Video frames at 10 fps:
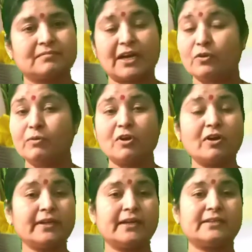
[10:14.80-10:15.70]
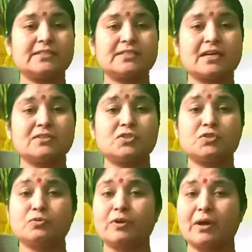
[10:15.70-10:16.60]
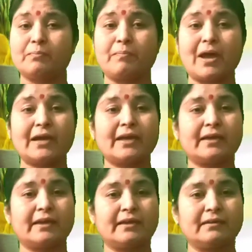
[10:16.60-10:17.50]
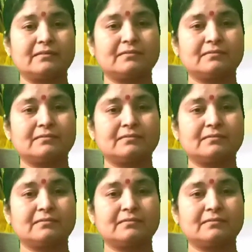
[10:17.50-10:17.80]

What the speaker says: and will not get a chance to come back again.